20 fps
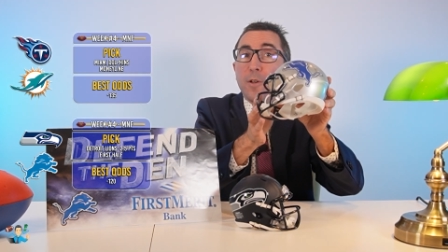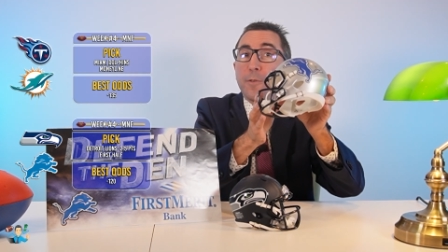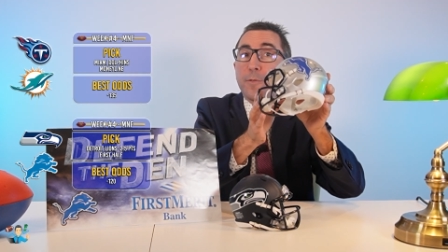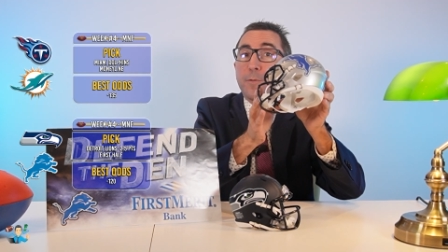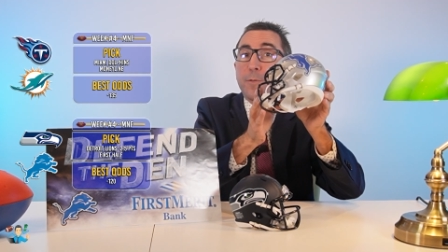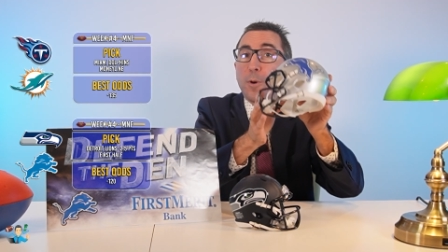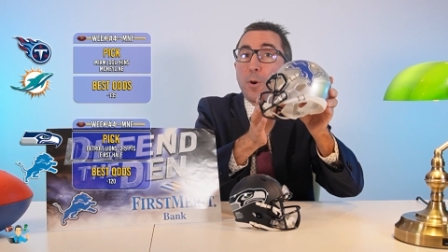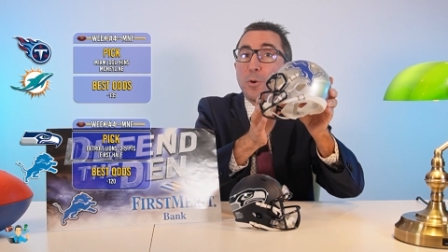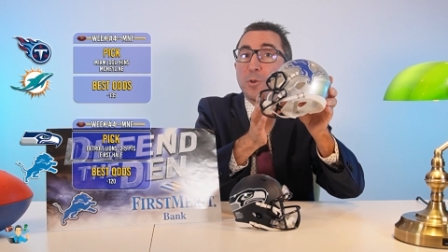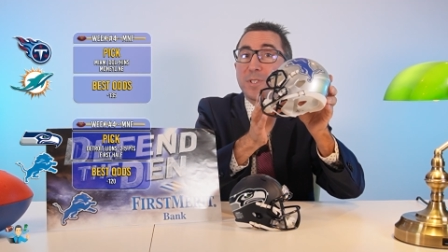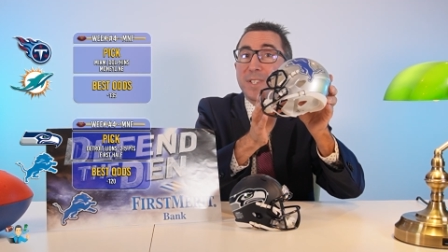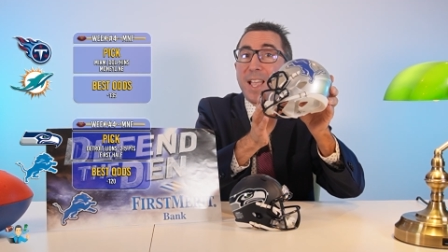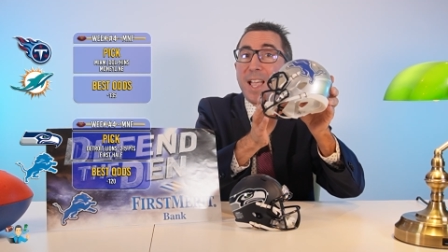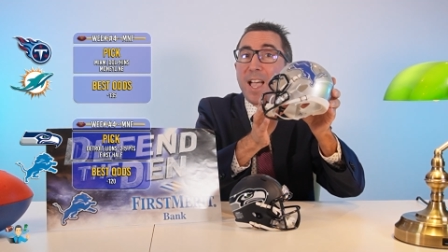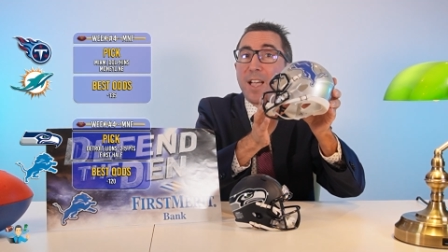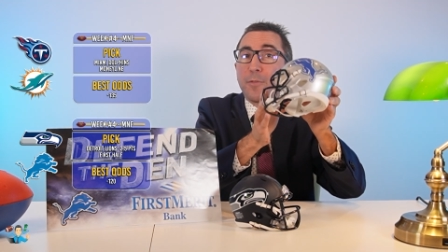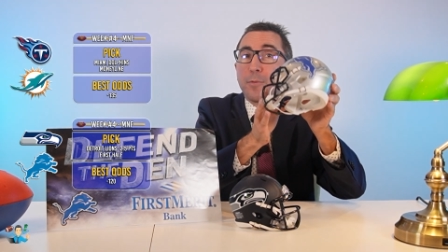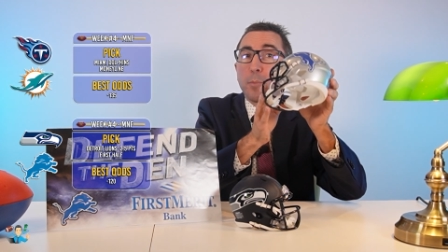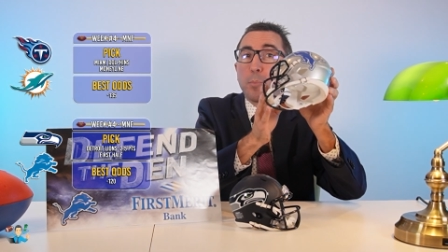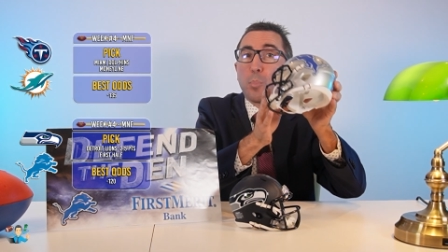first
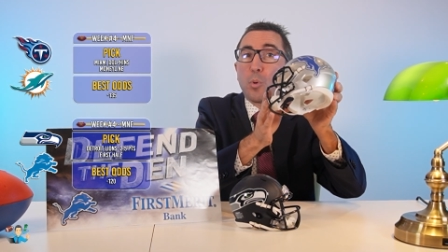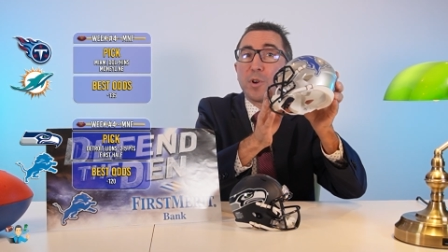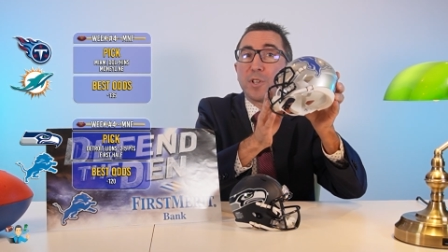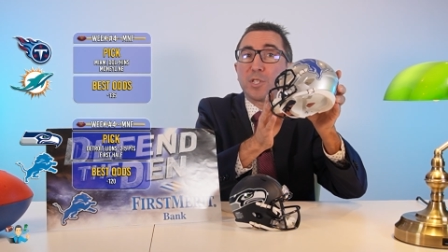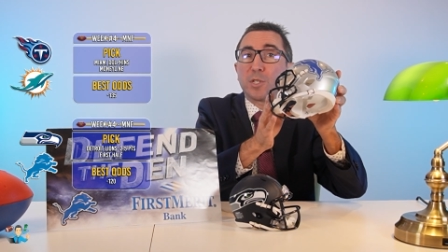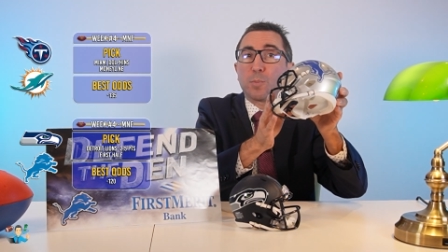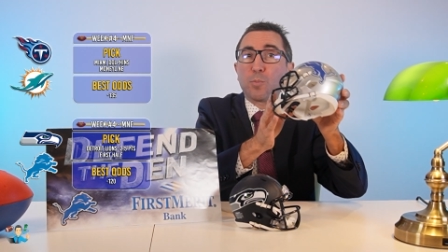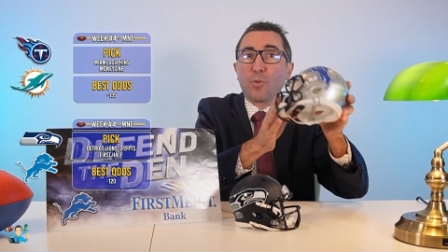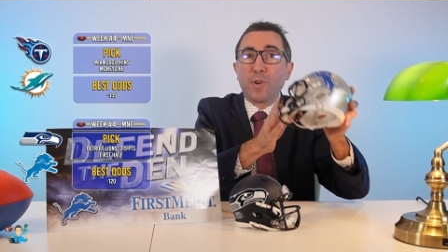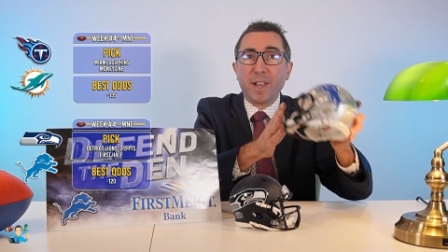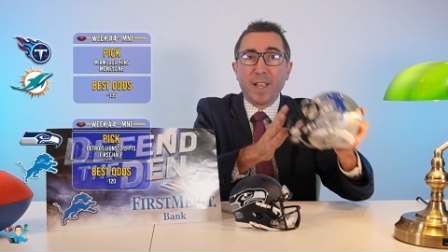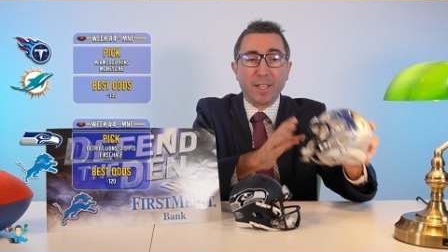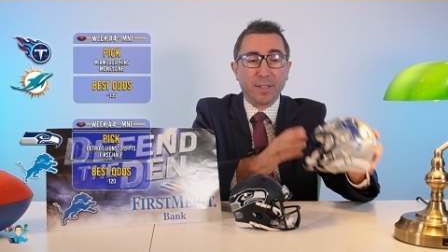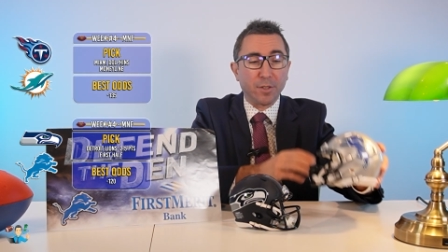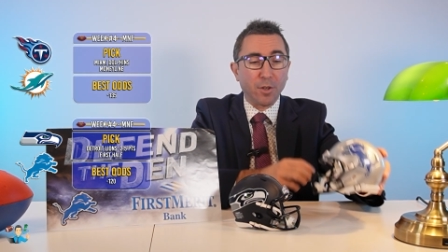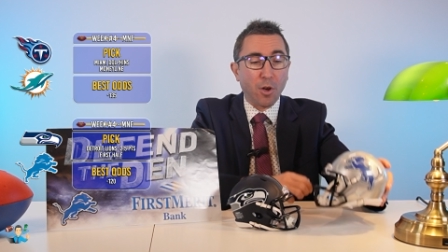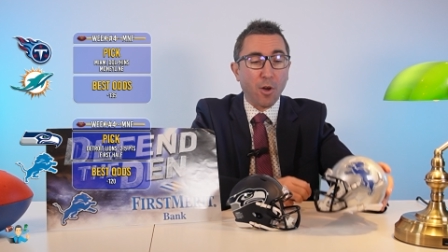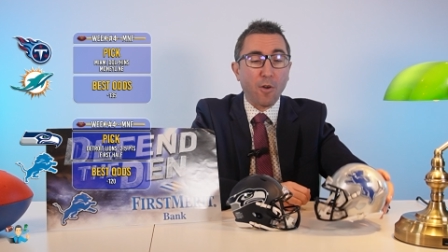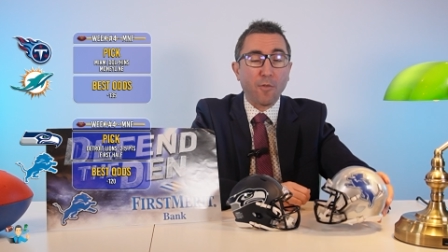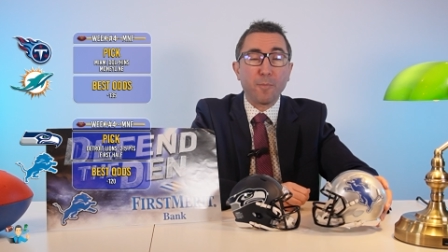half point
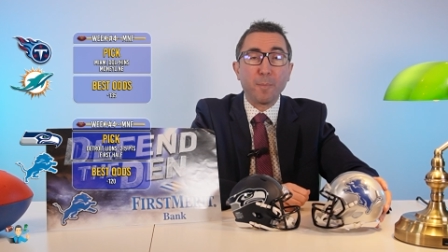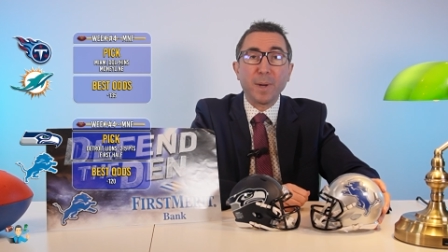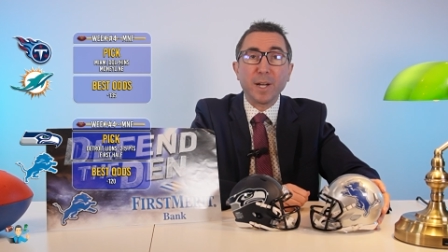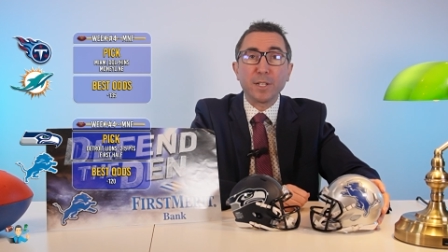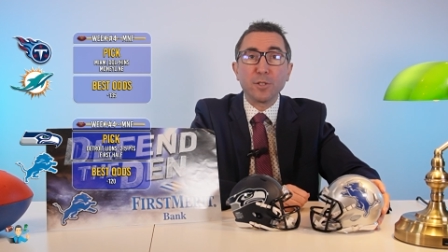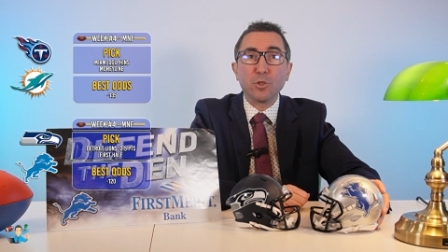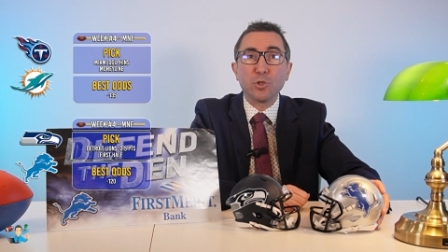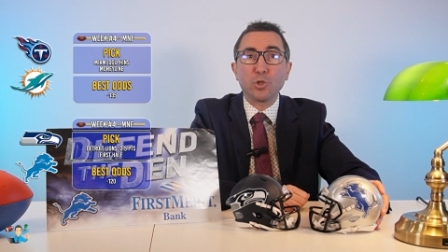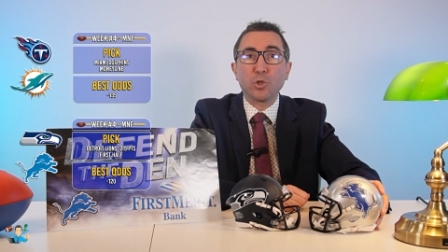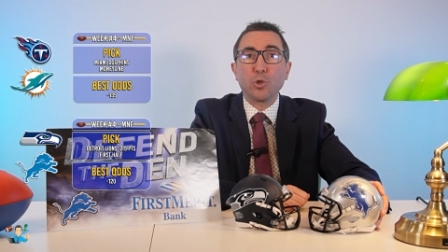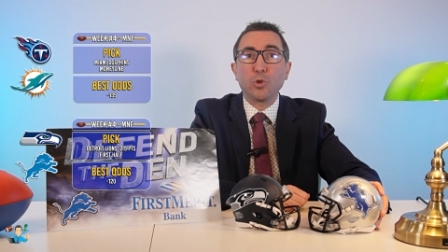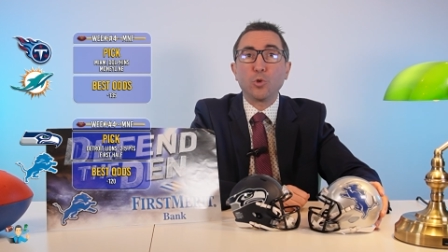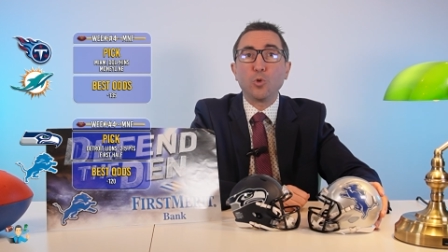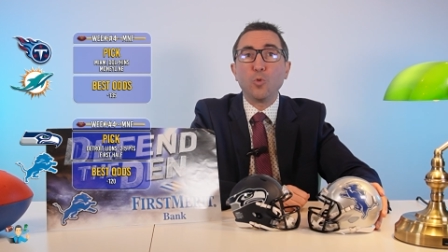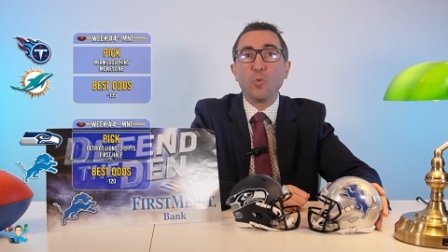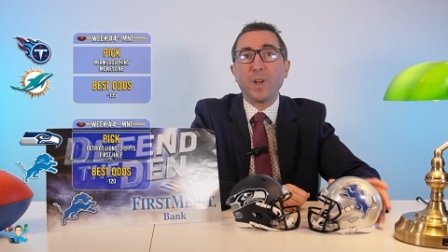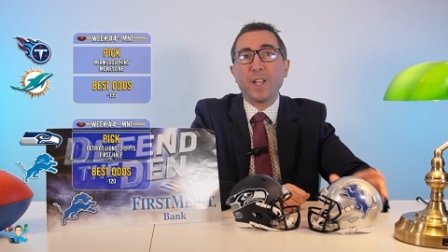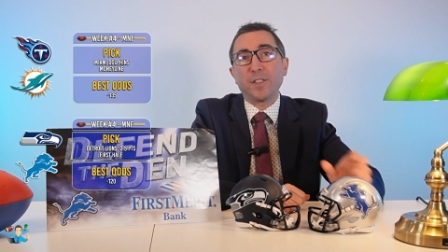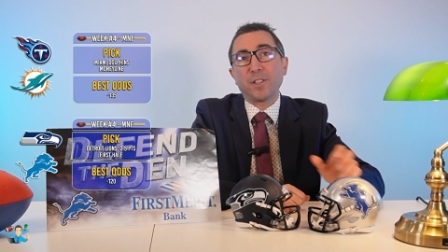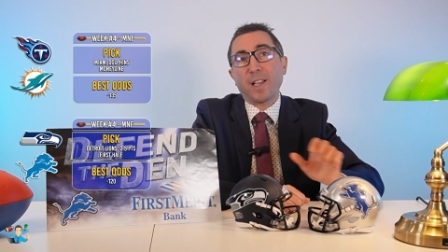spread of minus
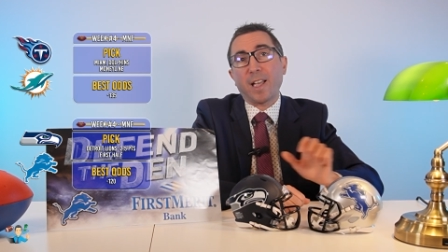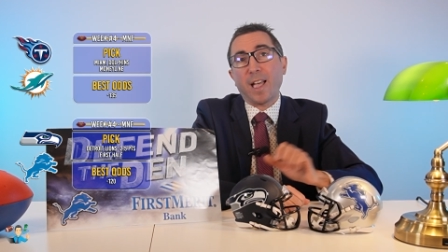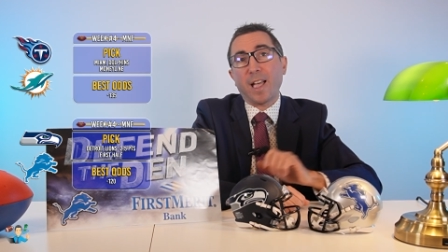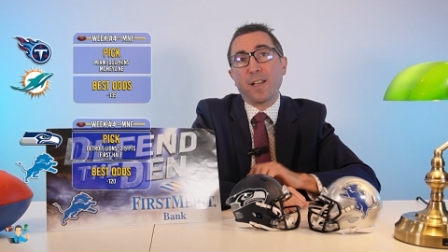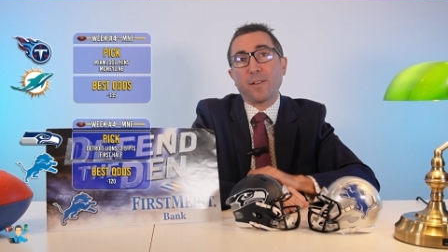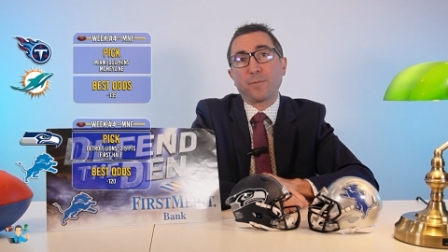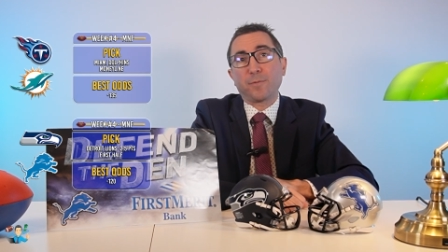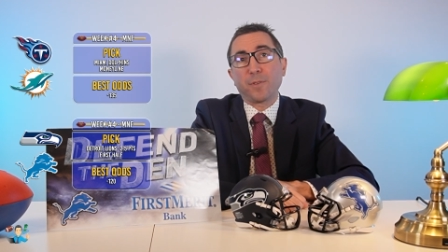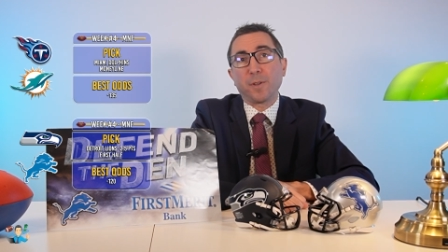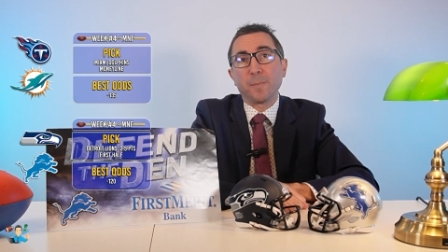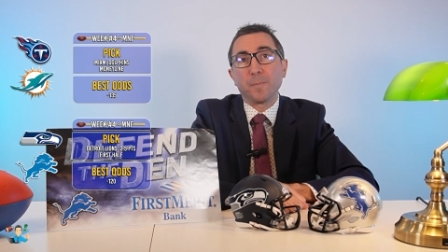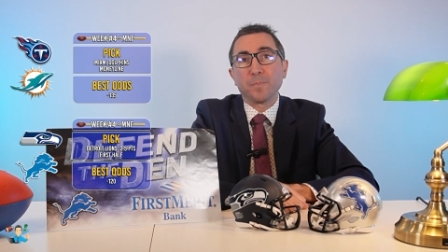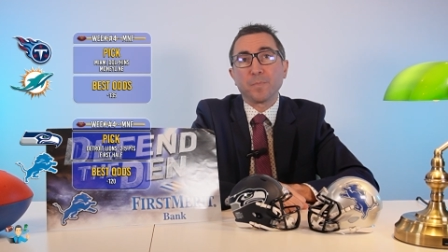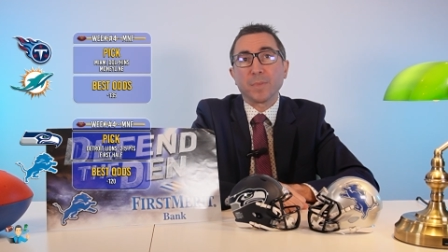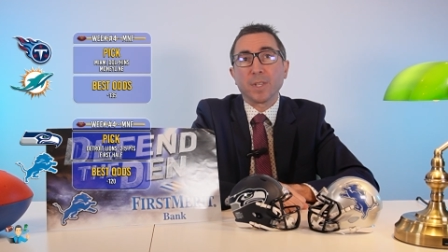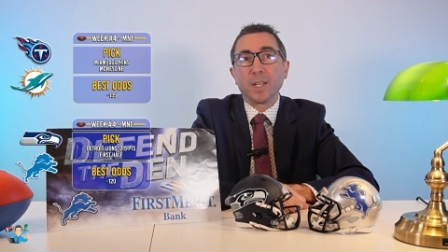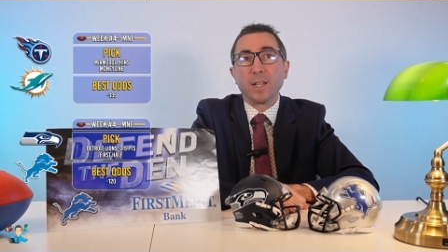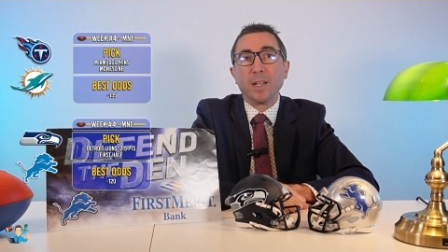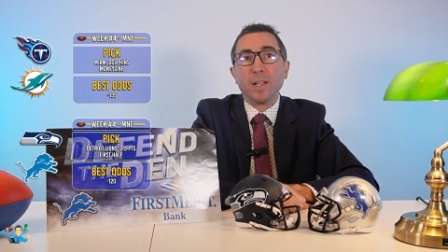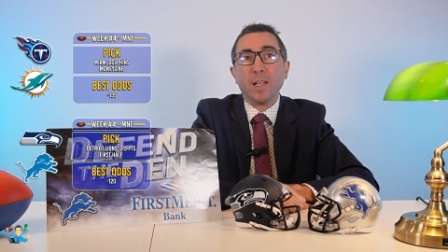2.5.
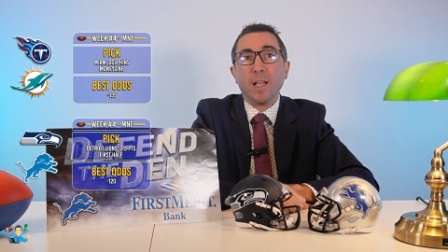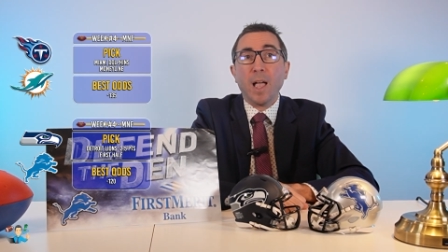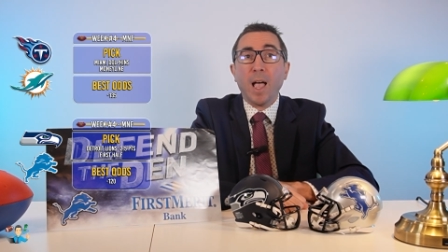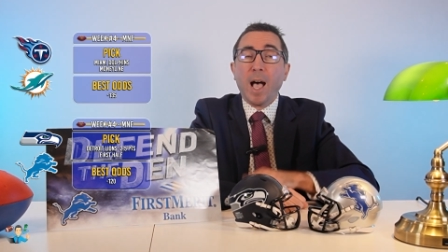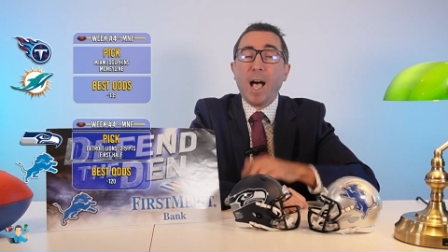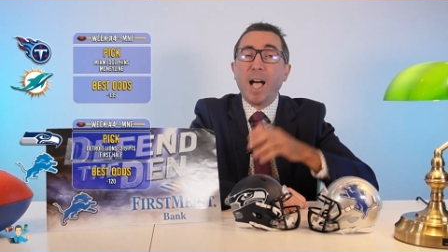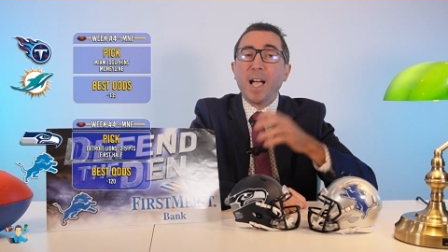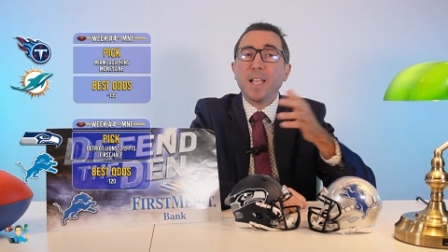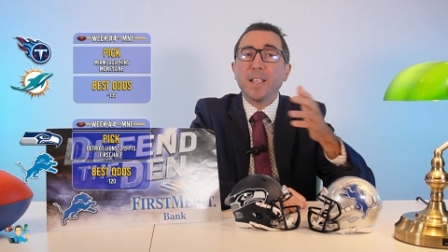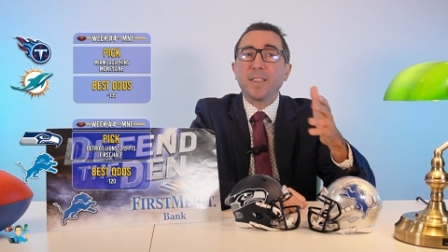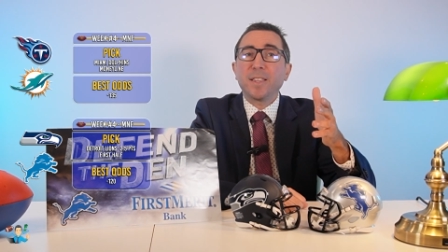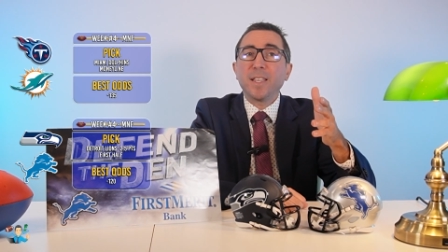I